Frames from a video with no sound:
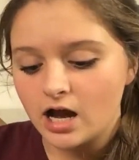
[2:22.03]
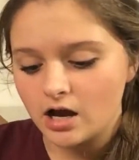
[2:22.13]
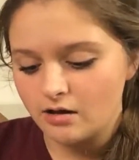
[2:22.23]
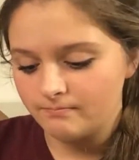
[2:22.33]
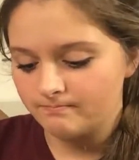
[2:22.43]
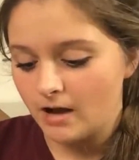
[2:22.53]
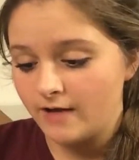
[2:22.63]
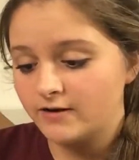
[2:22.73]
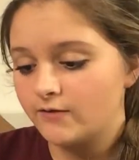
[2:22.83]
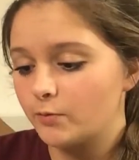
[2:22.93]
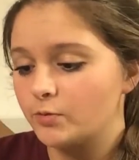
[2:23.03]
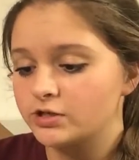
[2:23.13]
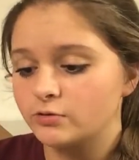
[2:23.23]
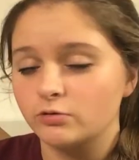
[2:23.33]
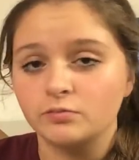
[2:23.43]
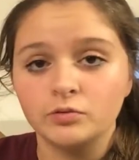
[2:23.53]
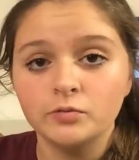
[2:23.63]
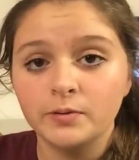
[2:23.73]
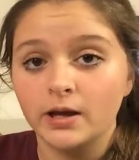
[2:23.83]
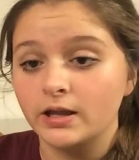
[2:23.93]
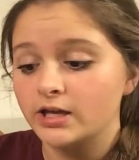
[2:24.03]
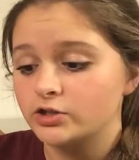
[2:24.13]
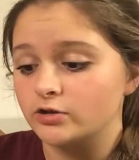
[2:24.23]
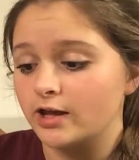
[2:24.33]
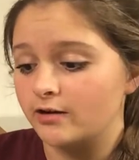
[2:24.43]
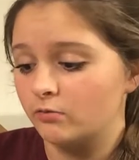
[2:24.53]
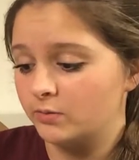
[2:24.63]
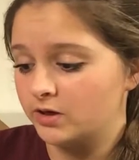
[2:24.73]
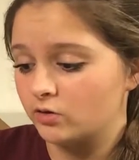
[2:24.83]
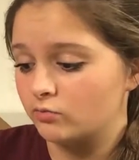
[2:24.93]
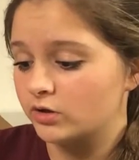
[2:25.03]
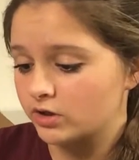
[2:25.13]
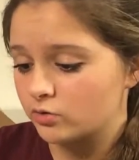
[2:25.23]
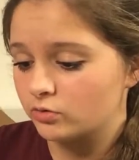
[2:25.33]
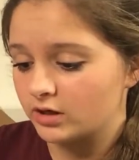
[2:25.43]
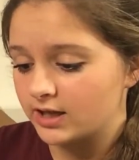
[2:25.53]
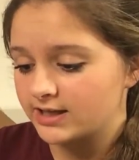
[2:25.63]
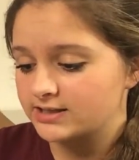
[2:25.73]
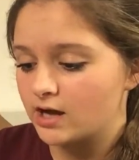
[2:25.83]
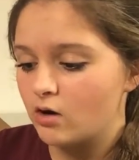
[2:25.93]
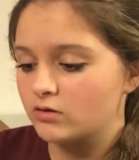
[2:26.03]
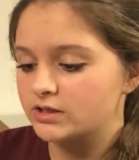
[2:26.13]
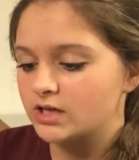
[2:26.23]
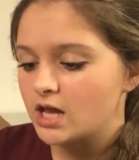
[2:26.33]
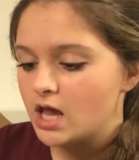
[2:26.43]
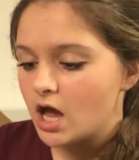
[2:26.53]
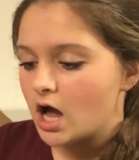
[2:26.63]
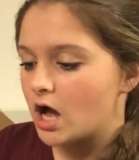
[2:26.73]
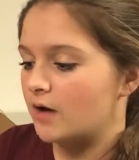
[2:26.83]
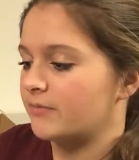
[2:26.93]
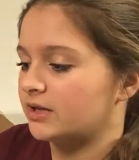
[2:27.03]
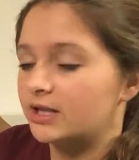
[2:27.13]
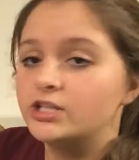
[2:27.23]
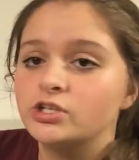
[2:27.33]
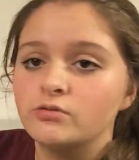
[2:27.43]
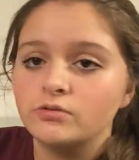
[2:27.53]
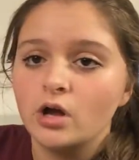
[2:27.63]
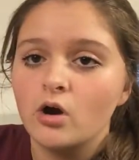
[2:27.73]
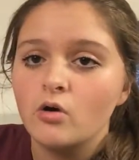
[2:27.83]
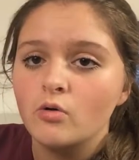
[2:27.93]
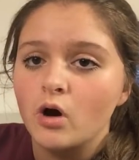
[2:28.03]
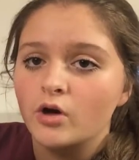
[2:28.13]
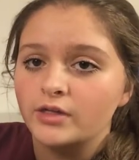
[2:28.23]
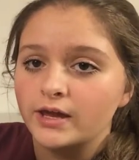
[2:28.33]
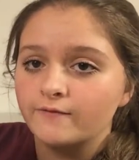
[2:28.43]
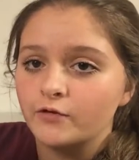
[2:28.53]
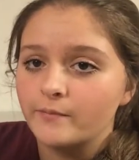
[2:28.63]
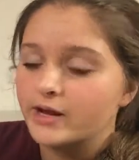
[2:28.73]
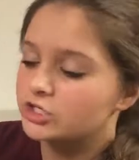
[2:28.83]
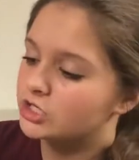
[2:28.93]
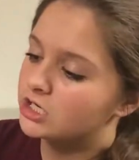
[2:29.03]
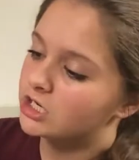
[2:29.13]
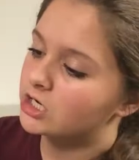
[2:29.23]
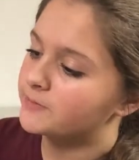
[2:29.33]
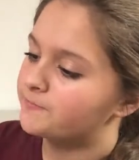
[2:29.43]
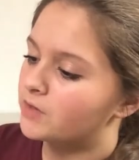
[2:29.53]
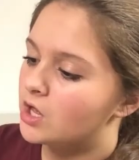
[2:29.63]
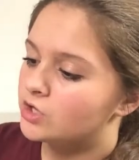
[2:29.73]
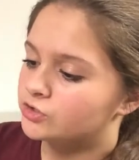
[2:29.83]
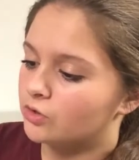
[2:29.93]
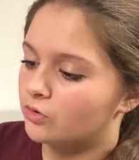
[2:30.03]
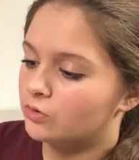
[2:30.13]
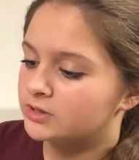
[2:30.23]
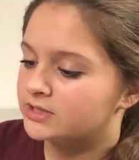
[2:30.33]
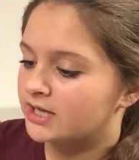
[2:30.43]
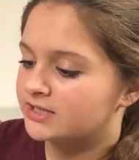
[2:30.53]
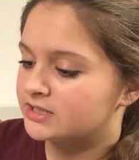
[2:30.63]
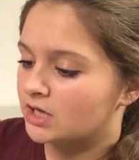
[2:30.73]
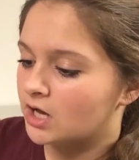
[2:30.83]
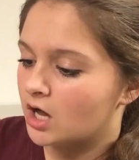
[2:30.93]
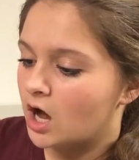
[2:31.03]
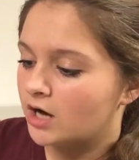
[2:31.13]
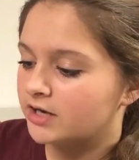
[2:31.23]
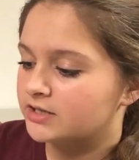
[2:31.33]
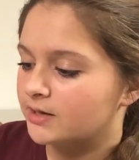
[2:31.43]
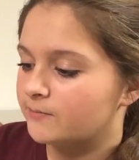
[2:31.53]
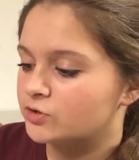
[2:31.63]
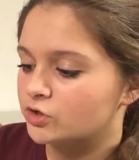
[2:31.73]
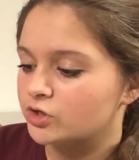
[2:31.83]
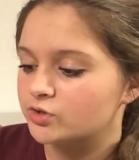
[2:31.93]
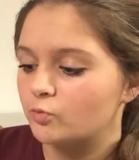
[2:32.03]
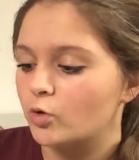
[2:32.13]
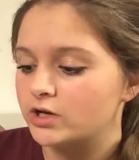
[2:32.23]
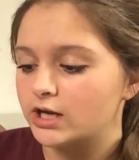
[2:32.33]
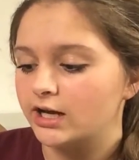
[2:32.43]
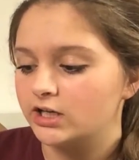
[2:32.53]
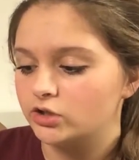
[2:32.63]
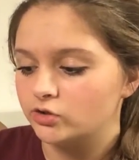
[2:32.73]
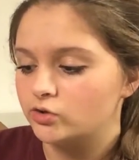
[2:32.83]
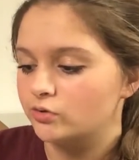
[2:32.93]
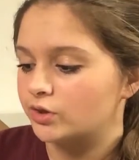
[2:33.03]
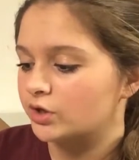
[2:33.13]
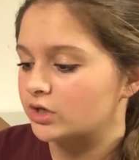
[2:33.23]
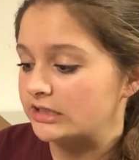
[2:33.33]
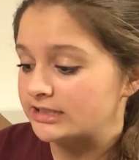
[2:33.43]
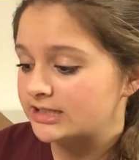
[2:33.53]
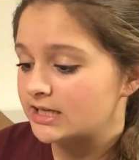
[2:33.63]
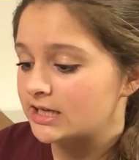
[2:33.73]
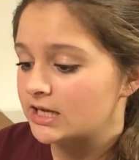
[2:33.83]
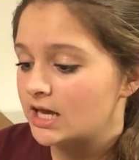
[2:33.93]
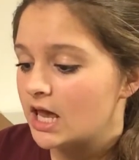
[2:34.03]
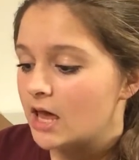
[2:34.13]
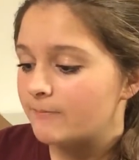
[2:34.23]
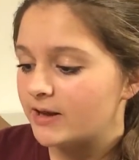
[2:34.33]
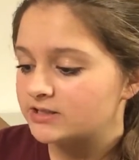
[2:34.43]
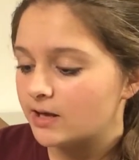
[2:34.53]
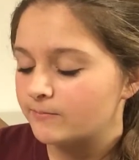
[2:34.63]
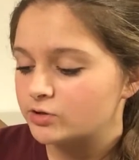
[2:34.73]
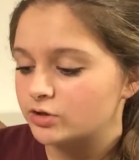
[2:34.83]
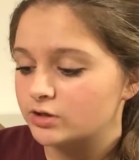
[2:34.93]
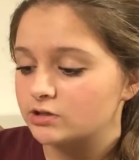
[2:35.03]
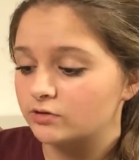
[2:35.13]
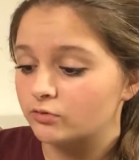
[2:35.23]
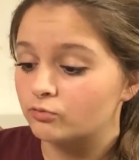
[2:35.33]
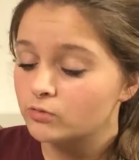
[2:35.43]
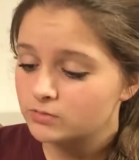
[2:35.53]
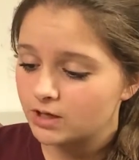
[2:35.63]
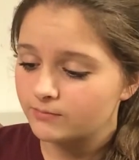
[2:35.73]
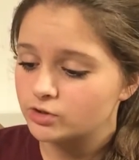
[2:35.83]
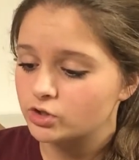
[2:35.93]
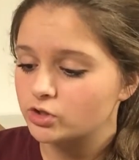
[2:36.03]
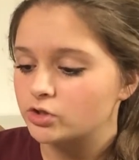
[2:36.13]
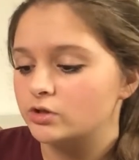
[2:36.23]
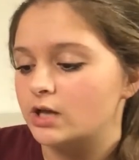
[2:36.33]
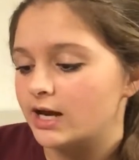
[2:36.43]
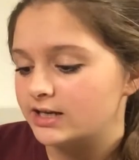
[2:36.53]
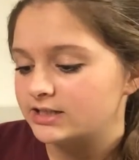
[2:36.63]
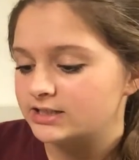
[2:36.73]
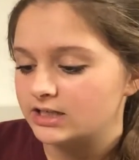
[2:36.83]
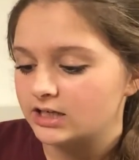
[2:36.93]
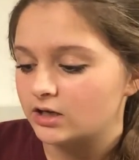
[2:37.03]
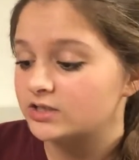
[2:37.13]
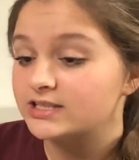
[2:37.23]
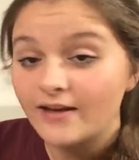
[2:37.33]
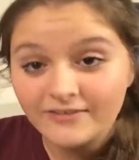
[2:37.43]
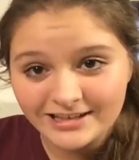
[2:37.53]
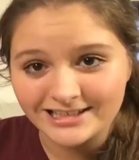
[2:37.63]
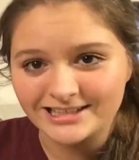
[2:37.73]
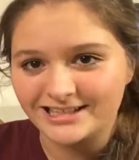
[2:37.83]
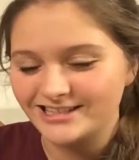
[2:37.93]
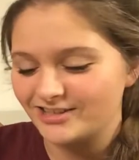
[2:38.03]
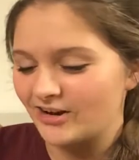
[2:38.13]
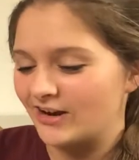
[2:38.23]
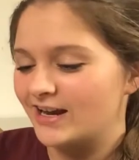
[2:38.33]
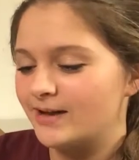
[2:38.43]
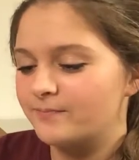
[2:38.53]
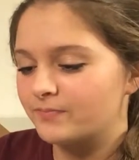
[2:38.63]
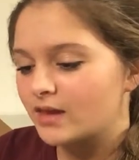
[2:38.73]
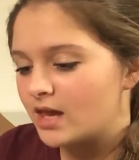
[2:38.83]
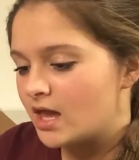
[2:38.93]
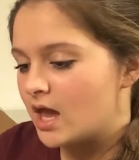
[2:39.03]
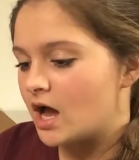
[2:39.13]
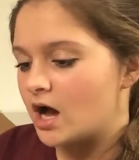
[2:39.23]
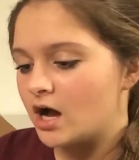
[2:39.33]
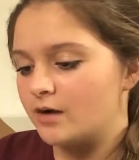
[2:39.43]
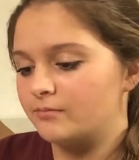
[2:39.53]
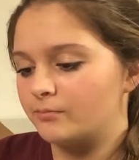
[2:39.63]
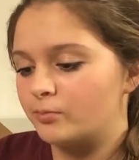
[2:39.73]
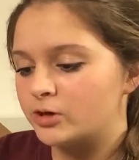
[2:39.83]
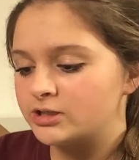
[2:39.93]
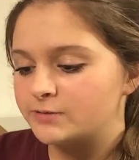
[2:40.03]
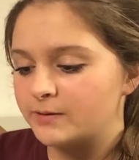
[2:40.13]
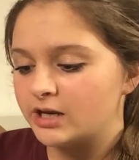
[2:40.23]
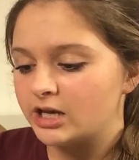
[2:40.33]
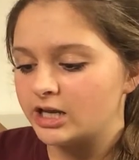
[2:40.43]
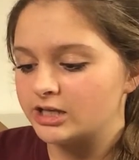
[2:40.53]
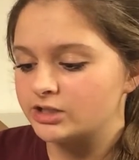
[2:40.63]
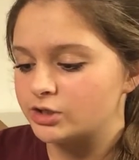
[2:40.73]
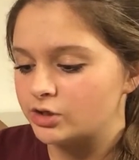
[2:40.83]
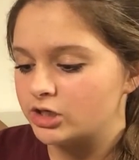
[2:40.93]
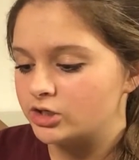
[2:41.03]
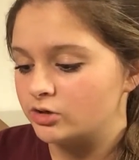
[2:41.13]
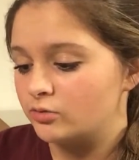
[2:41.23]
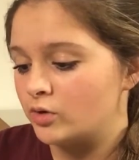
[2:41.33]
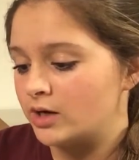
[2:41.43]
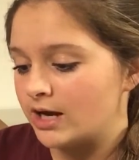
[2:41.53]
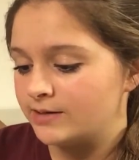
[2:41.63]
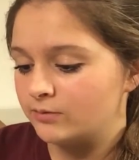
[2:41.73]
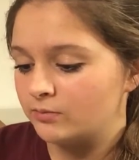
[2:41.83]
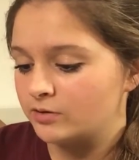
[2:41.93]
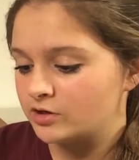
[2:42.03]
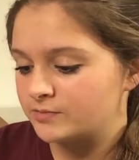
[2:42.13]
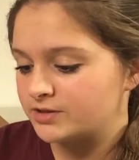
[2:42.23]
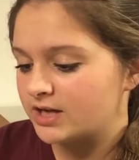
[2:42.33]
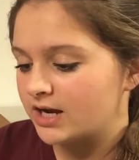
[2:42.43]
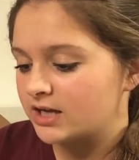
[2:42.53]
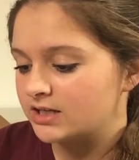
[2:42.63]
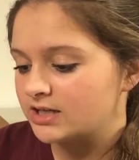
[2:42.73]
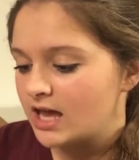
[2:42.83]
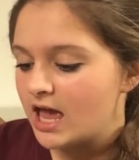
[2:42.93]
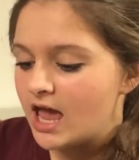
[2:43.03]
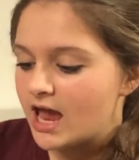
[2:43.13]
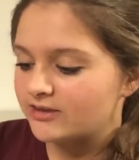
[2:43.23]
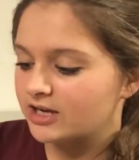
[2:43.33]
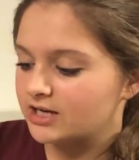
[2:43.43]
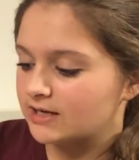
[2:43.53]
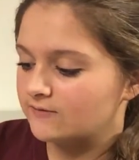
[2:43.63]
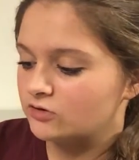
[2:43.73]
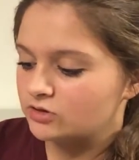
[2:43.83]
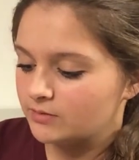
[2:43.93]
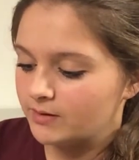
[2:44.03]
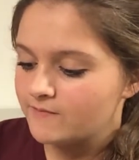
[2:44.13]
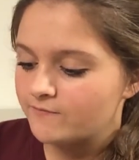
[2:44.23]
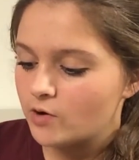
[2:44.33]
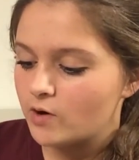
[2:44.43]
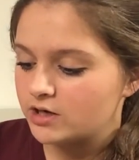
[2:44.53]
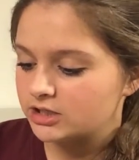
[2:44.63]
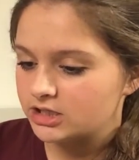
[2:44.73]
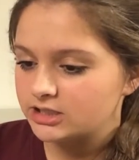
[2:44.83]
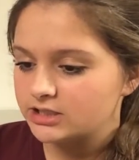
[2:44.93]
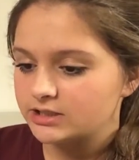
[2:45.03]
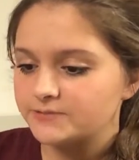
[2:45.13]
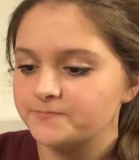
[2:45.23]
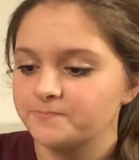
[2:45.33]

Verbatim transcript: Um, I've never printed with blue P L A, so that'll be really cool to test out. Um, it lets you know all the information here. So it says hot end temperature is one ninety to two thirty C. Bed temperature is room temperature to ninety C, seventy C, sorry. Um, print speed is thirty to ninety millimeters per second. And then it gives you some info on this.